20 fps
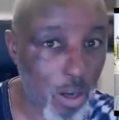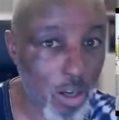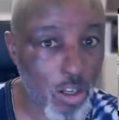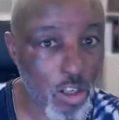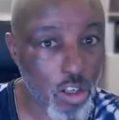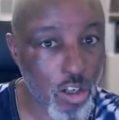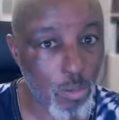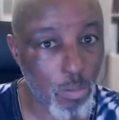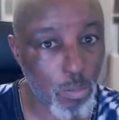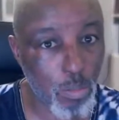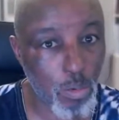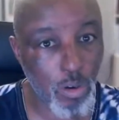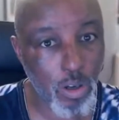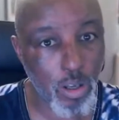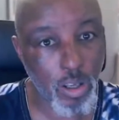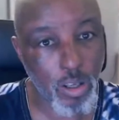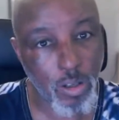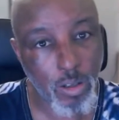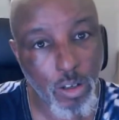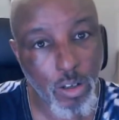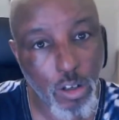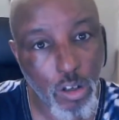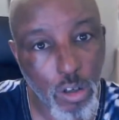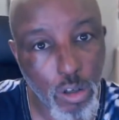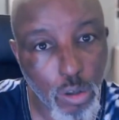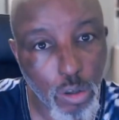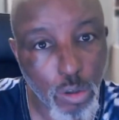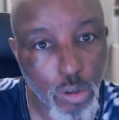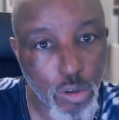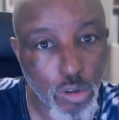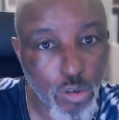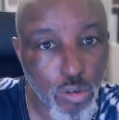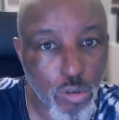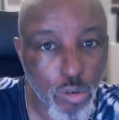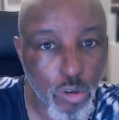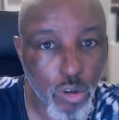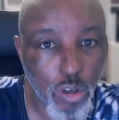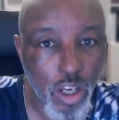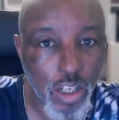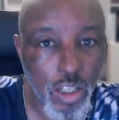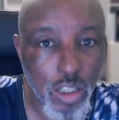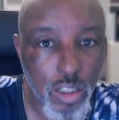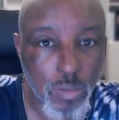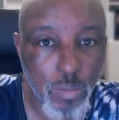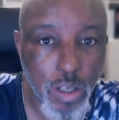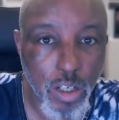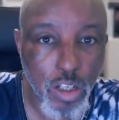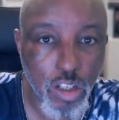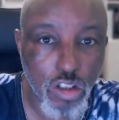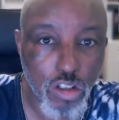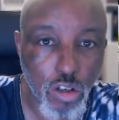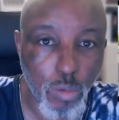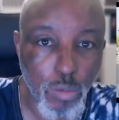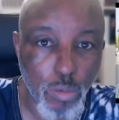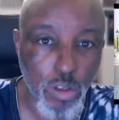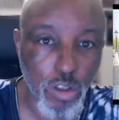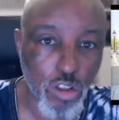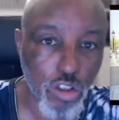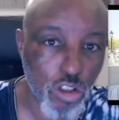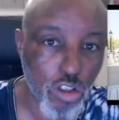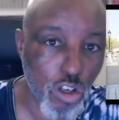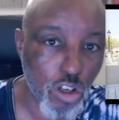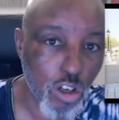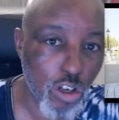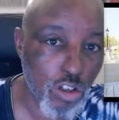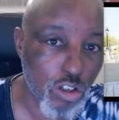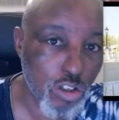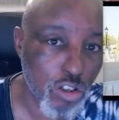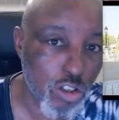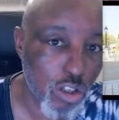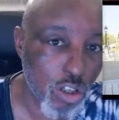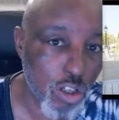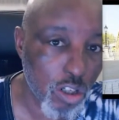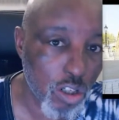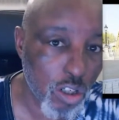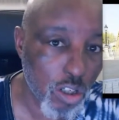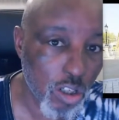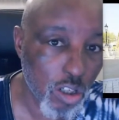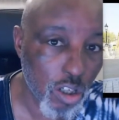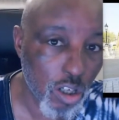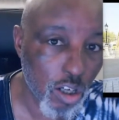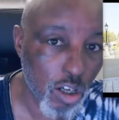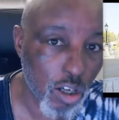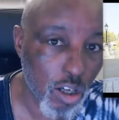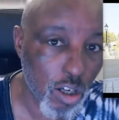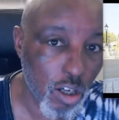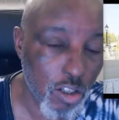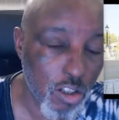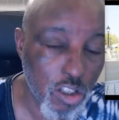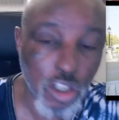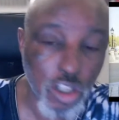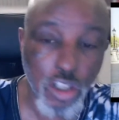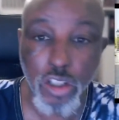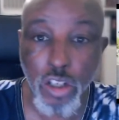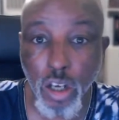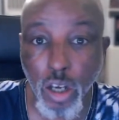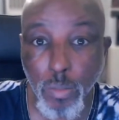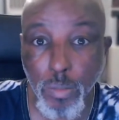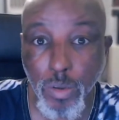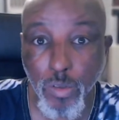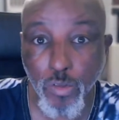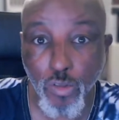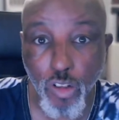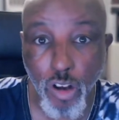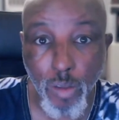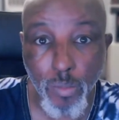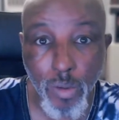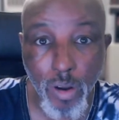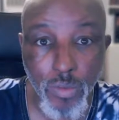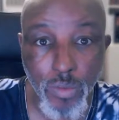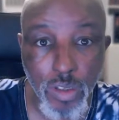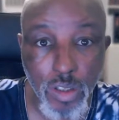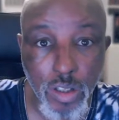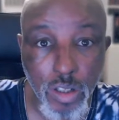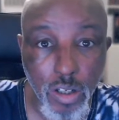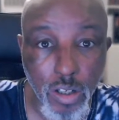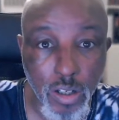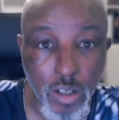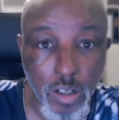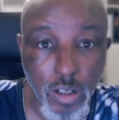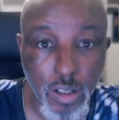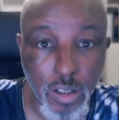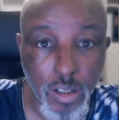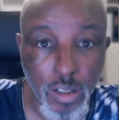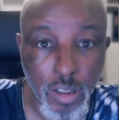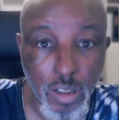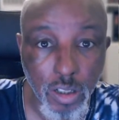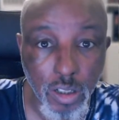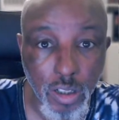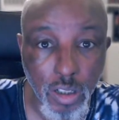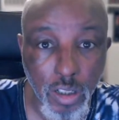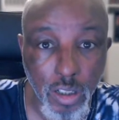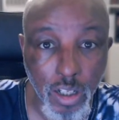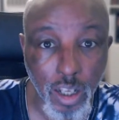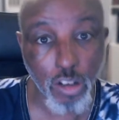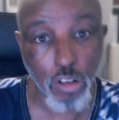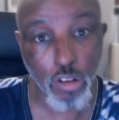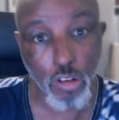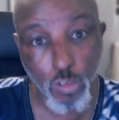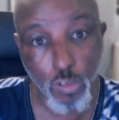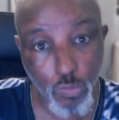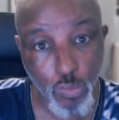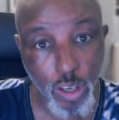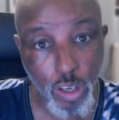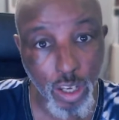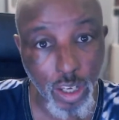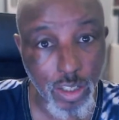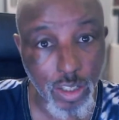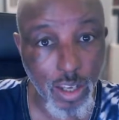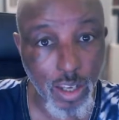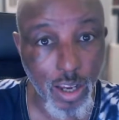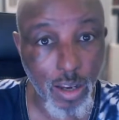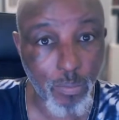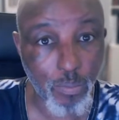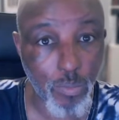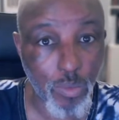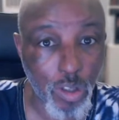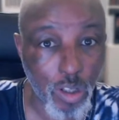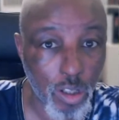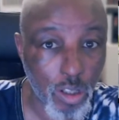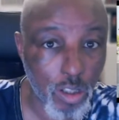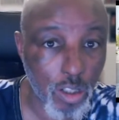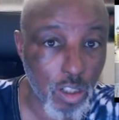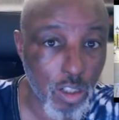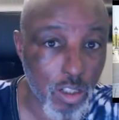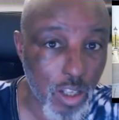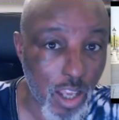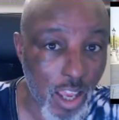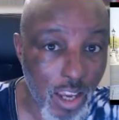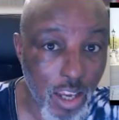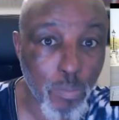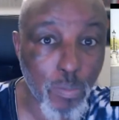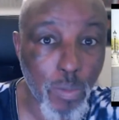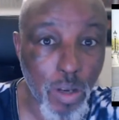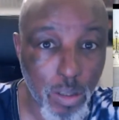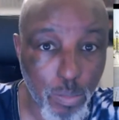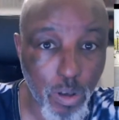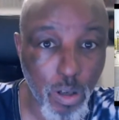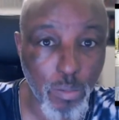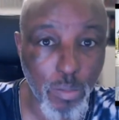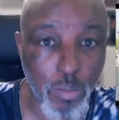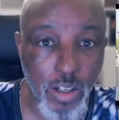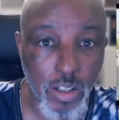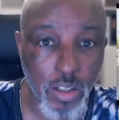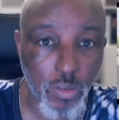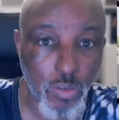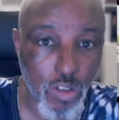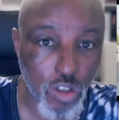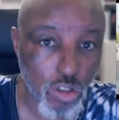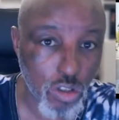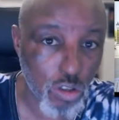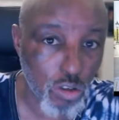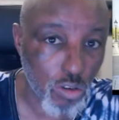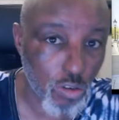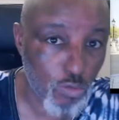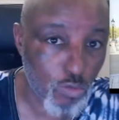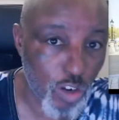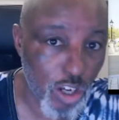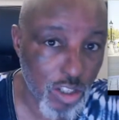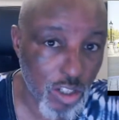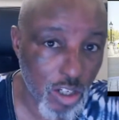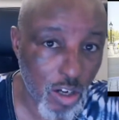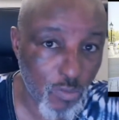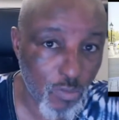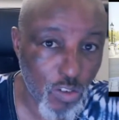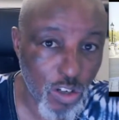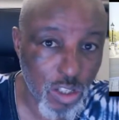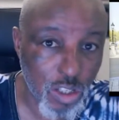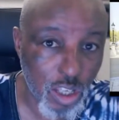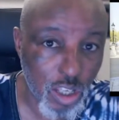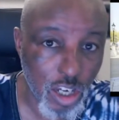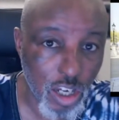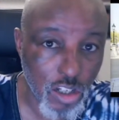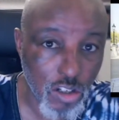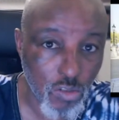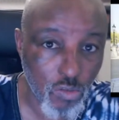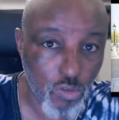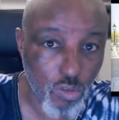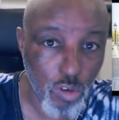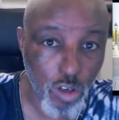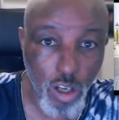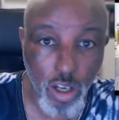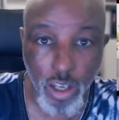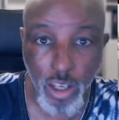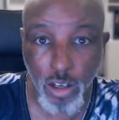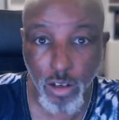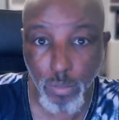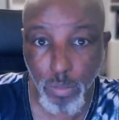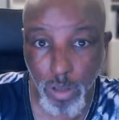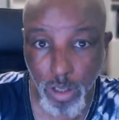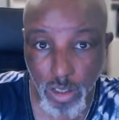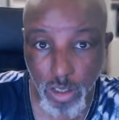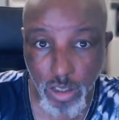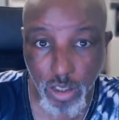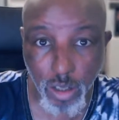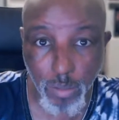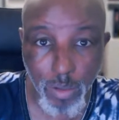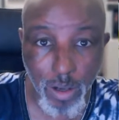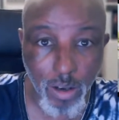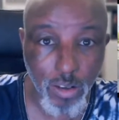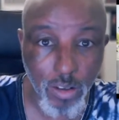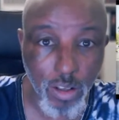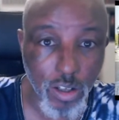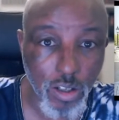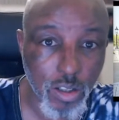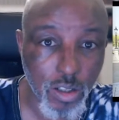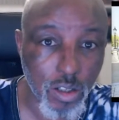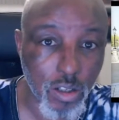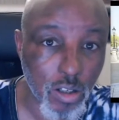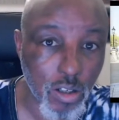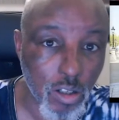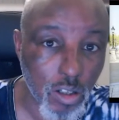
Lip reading: the young boy who has been stopped and searched 6 times in 5 months. Now, the good thing is that there's 8 Metropolitan Police officers who are facing an investigation from the IRPC about this,